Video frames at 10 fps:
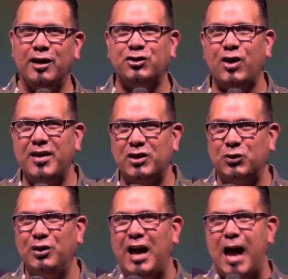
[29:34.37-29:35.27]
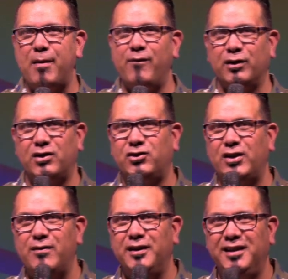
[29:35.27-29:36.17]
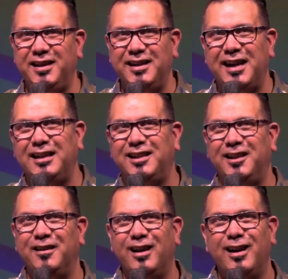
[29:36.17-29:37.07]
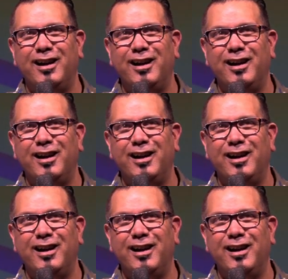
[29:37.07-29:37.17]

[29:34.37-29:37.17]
Let's try this one. How about verses 17 and 18?